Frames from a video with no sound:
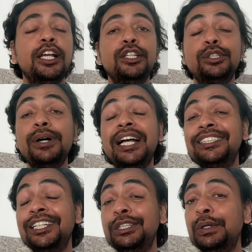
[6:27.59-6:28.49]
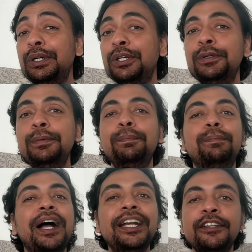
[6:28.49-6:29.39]
So as I told you,
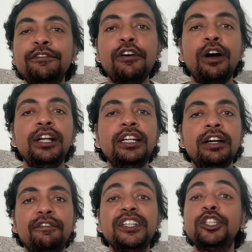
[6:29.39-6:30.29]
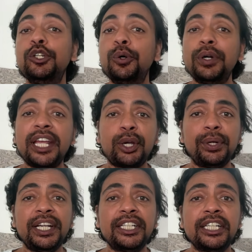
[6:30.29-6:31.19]
by default with no
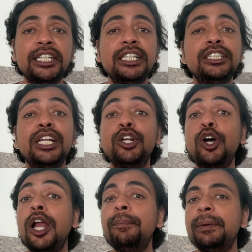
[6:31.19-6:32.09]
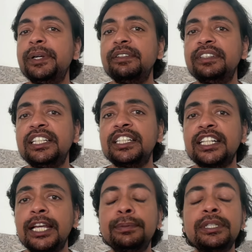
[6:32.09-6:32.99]
decorator, the non-primitive data
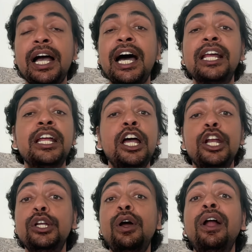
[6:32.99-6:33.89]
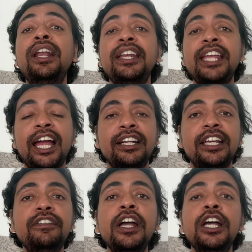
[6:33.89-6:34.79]
types are non-reactive.